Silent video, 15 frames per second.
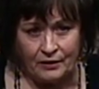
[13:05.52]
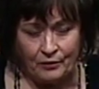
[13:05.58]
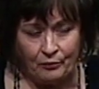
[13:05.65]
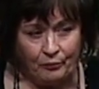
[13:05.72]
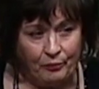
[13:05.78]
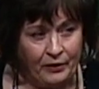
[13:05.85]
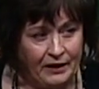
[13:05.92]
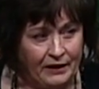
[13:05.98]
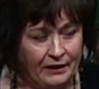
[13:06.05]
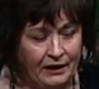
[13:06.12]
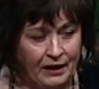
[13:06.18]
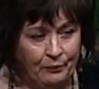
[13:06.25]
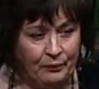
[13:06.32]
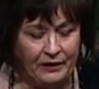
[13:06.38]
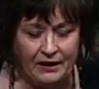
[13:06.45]
But
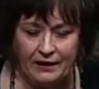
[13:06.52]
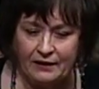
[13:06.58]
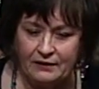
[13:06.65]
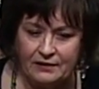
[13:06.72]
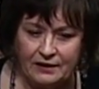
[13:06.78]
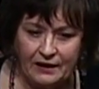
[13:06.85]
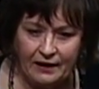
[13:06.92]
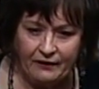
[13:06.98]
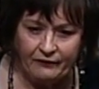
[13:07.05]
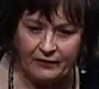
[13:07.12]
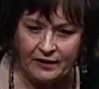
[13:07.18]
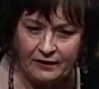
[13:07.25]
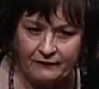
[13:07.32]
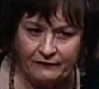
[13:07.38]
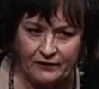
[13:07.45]
I began to have a
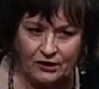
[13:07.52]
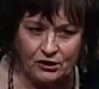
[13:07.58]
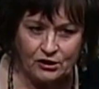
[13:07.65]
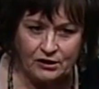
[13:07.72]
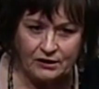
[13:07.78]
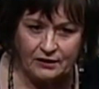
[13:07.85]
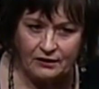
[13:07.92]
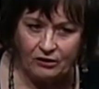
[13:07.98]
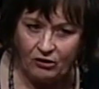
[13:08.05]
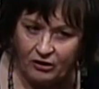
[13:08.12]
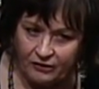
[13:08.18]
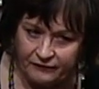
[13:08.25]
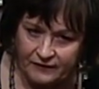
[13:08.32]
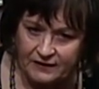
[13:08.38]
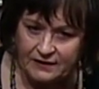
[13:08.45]
conviction that
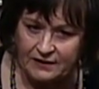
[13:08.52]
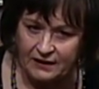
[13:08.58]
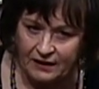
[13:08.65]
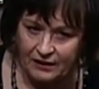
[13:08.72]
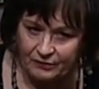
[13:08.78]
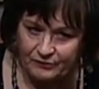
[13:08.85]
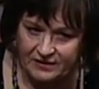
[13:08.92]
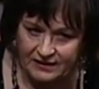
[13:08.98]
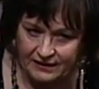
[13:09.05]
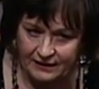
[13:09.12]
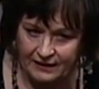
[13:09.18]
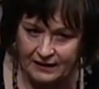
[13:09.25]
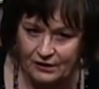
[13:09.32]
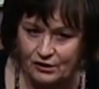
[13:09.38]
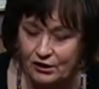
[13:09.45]
oftentimes in a
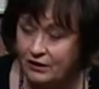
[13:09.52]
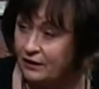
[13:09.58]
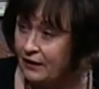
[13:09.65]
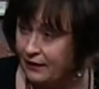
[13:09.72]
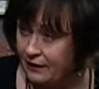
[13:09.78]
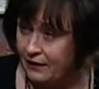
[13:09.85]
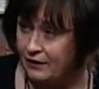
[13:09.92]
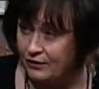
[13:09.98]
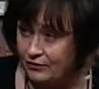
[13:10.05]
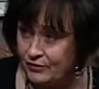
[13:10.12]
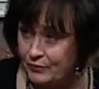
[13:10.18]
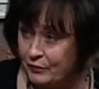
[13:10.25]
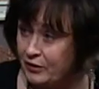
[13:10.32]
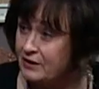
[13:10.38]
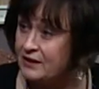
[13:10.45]
nation like ours,
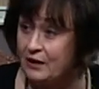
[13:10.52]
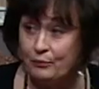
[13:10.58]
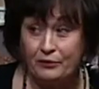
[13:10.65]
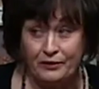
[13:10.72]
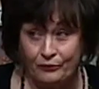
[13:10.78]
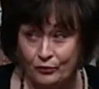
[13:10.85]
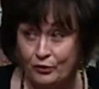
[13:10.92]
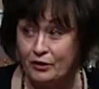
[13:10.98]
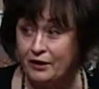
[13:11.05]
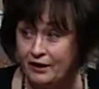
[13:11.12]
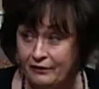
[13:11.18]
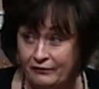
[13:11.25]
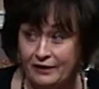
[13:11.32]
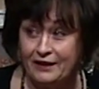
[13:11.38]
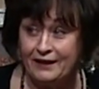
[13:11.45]
because I believe we're a
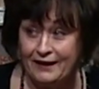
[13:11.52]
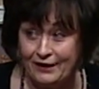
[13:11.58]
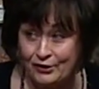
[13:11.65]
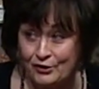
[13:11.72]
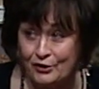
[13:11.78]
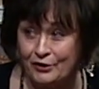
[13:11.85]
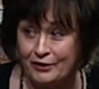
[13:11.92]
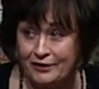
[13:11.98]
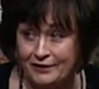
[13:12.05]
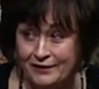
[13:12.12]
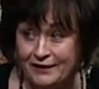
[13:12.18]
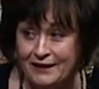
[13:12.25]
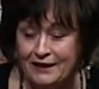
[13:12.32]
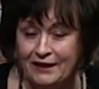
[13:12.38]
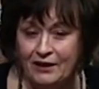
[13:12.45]
covenant nation,
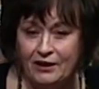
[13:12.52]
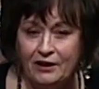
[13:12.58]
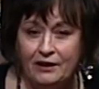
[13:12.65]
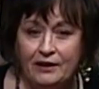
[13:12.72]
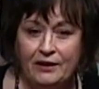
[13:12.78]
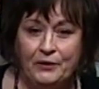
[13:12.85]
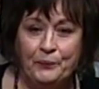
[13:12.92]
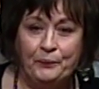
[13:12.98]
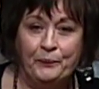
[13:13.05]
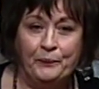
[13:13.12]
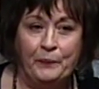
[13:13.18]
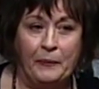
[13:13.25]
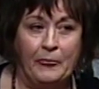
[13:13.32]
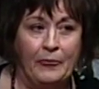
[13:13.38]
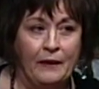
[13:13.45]
mm-hmm.
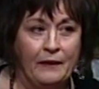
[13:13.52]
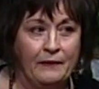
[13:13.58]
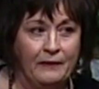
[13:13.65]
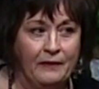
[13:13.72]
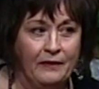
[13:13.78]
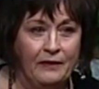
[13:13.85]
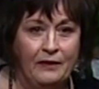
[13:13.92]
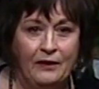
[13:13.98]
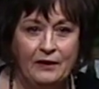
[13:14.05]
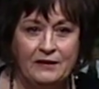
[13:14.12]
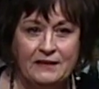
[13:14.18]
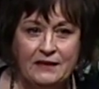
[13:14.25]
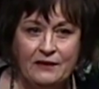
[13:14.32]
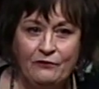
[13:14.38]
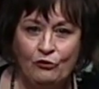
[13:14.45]
the
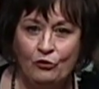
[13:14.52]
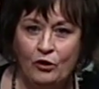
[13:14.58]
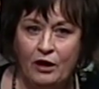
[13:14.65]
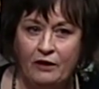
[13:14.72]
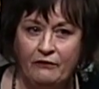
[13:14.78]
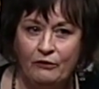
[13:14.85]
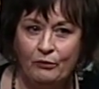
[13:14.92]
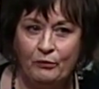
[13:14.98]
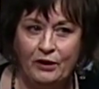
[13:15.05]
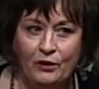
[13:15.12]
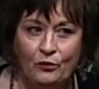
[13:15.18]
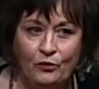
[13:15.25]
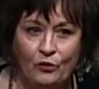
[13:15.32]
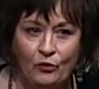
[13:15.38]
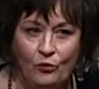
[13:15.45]
civil government
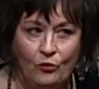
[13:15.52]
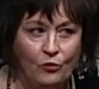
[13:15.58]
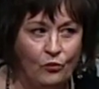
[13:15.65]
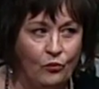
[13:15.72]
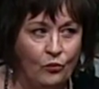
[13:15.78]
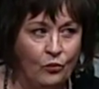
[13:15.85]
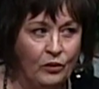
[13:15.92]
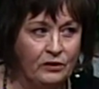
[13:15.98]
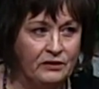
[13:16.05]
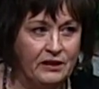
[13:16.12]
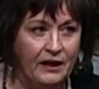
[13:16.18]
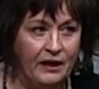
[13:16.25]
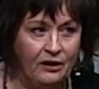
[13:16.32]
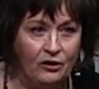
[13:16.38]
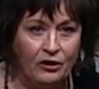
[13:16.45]
will
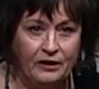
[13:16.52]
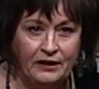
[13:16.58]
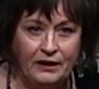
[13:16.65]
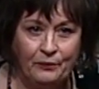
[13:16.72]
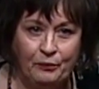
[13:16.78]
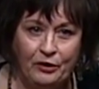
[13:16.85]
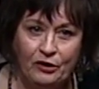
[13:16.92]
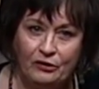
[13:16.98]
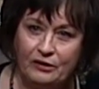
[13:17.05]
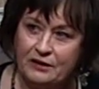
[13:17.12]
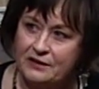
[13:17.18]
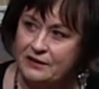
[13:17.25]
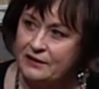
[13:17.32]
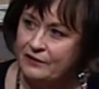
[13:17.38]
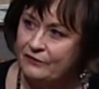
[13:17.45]
take on the
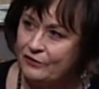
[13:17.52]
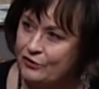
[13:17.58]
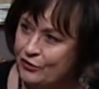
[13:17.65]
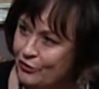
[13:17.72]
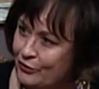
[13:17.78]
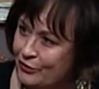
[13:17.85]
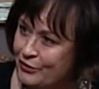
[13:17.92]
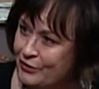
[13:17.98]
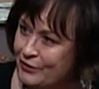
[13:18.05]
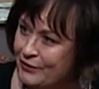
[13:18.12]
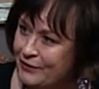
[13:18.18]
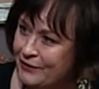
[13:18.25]
appearance of the church.